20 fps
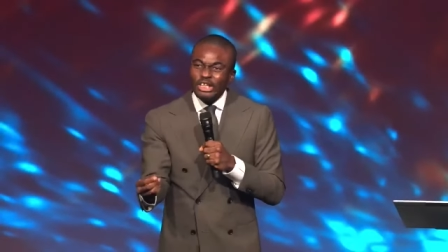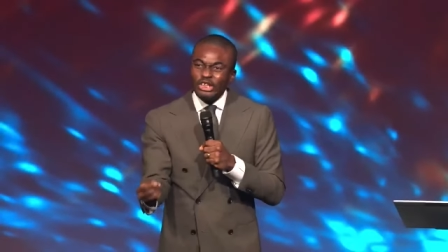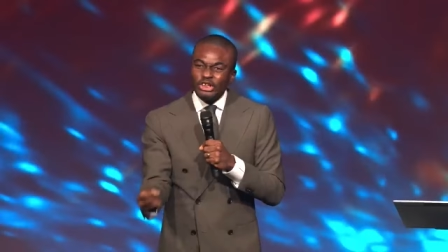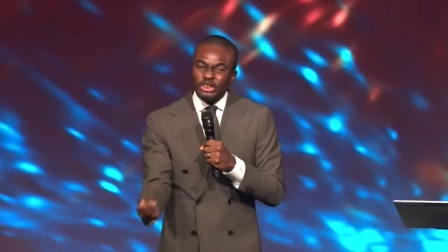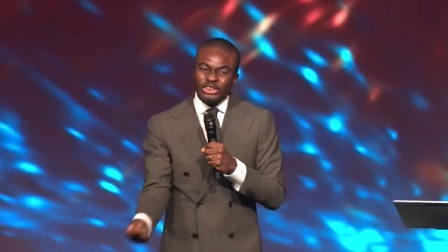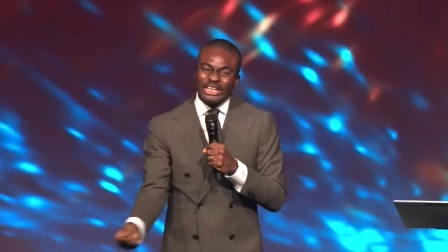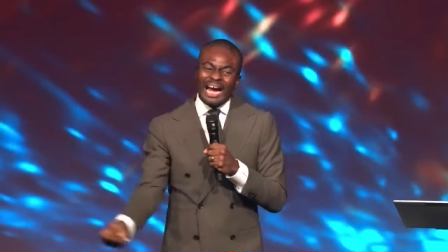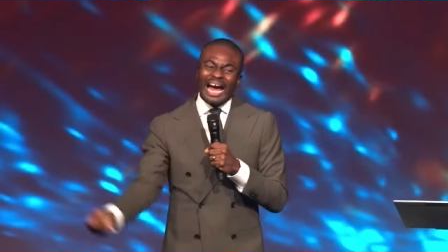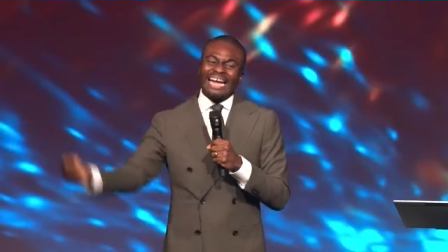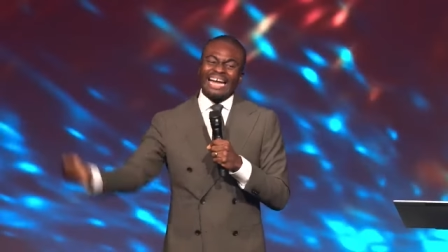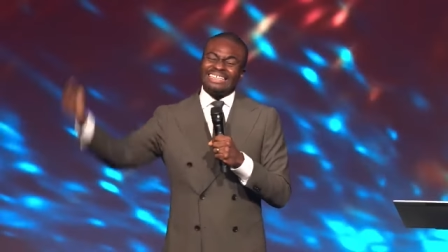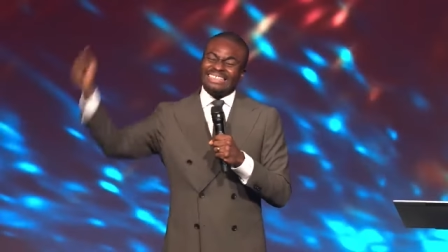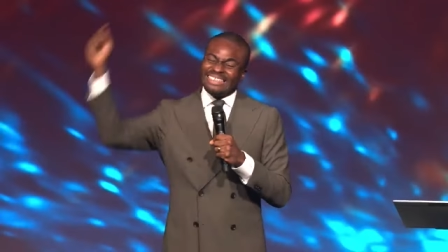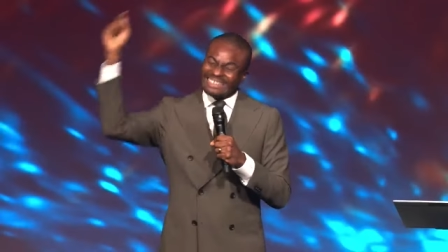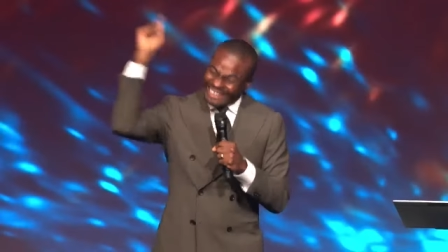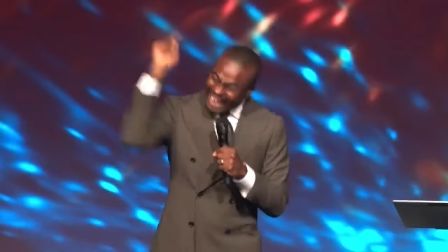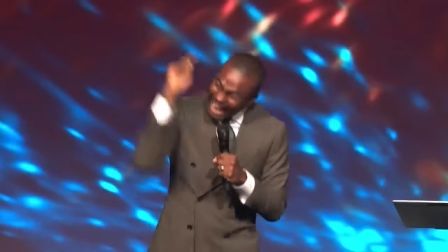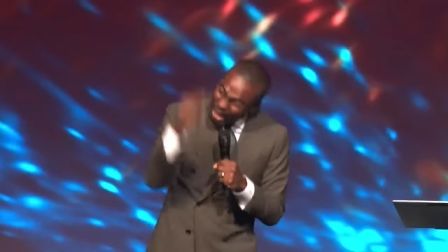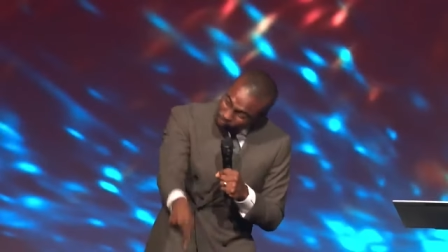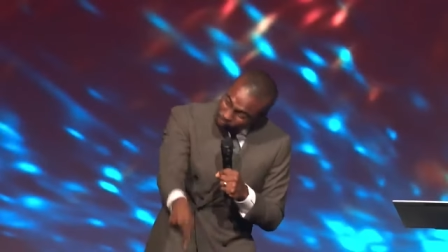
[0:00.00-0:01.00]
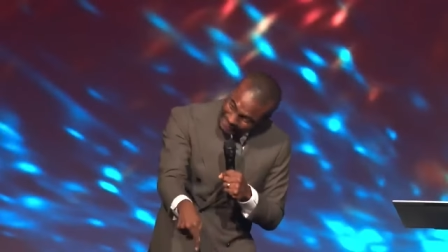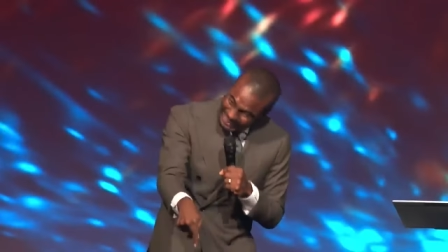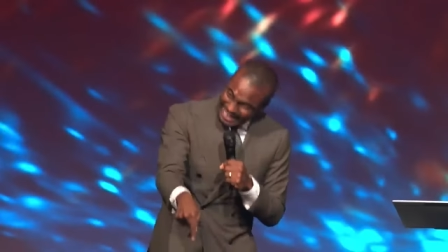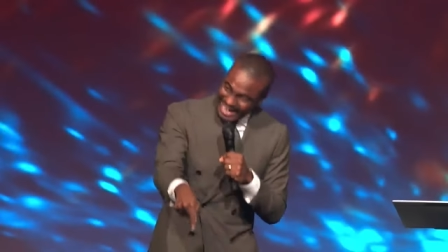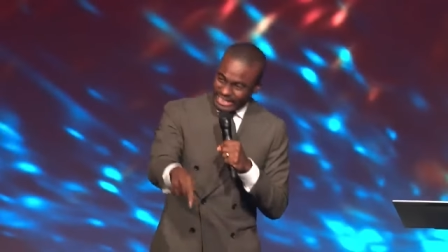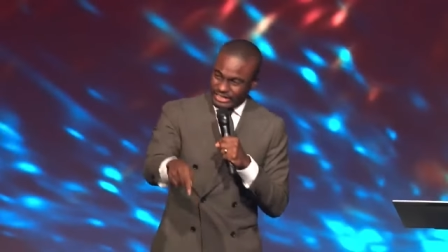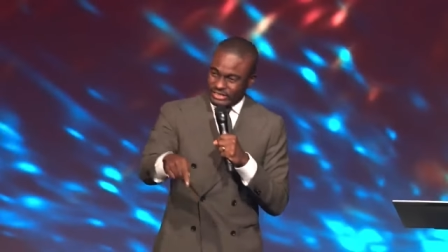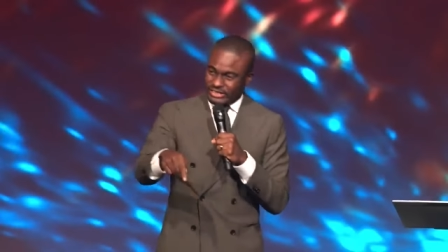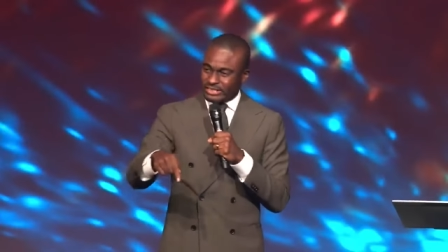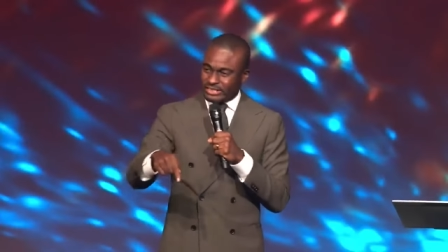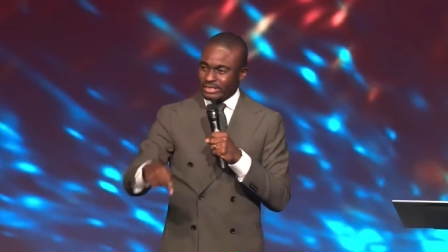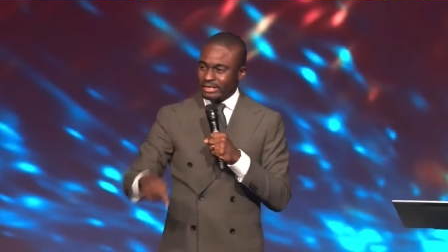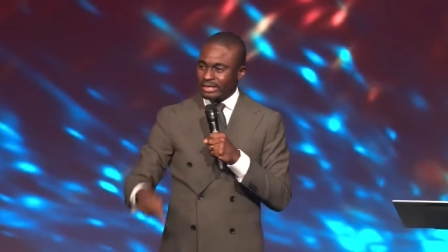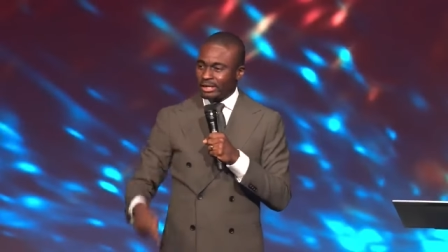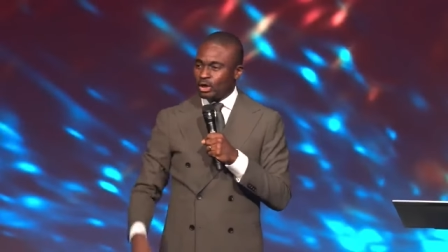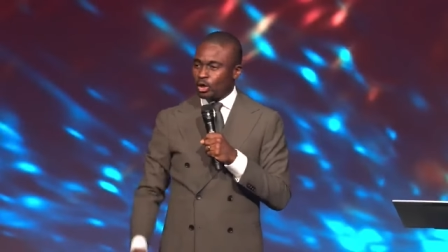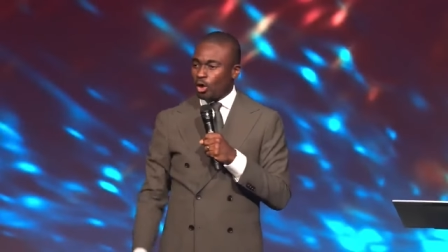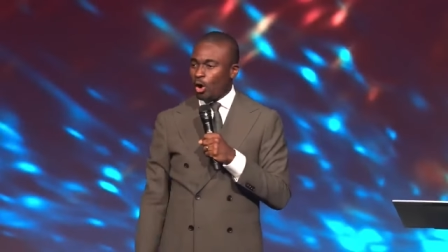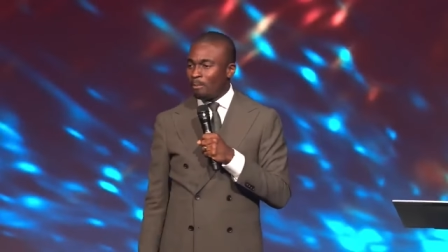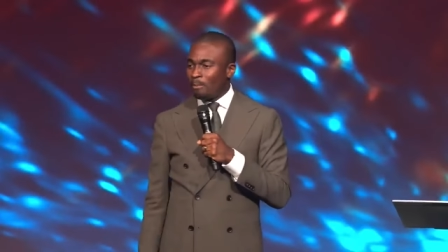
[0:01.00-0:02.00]
shall
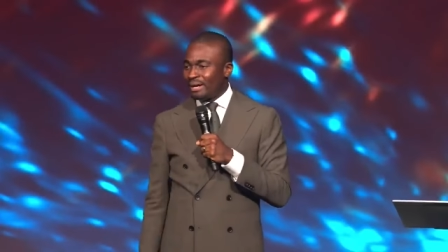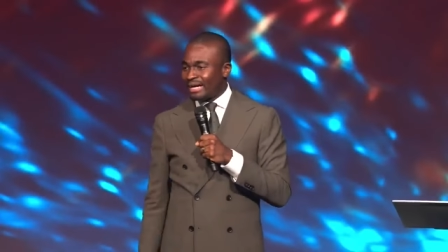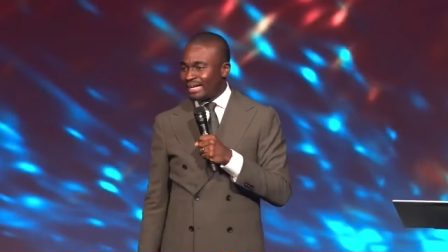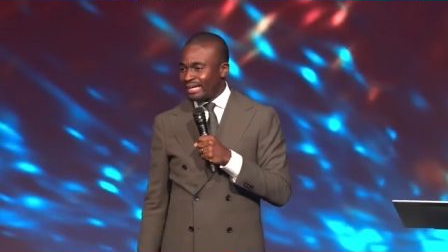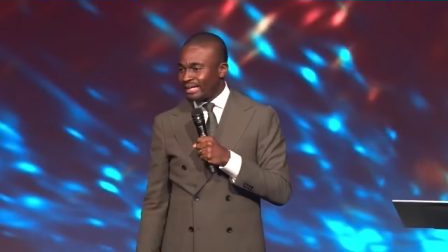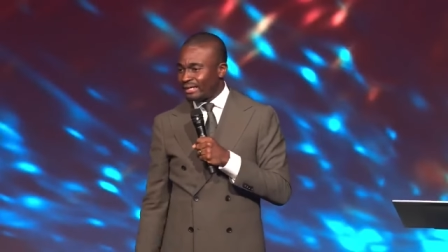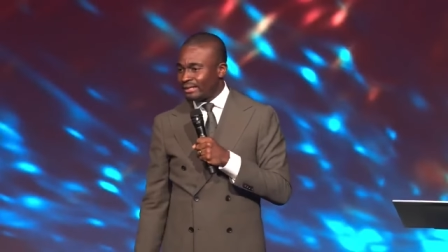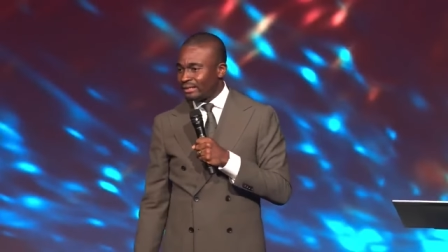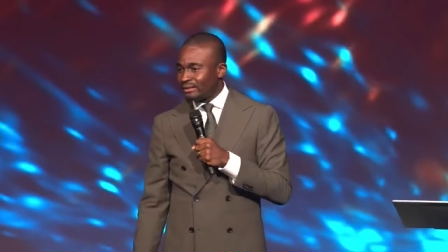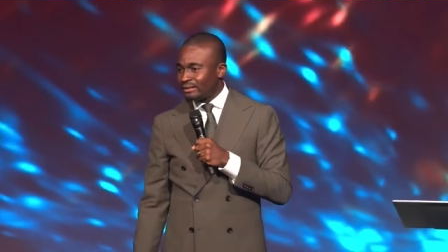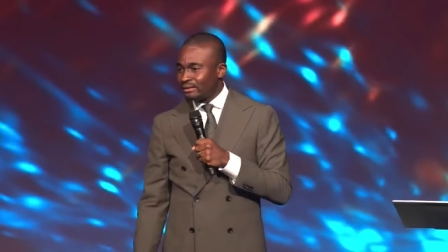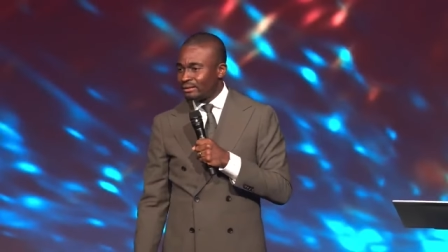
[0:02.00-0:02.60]
doubtless come again.